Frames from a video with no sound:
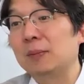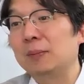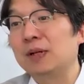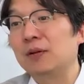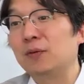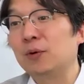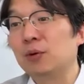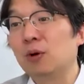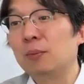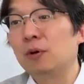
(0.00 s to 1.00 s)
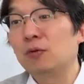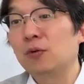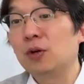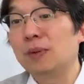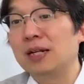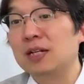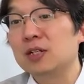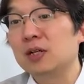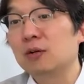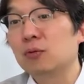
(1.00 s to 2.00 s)
company for your portfolio
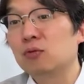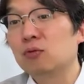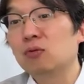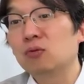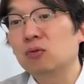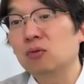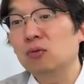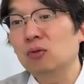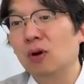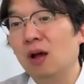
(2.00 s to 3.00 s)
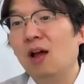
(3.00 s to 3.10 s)
manager who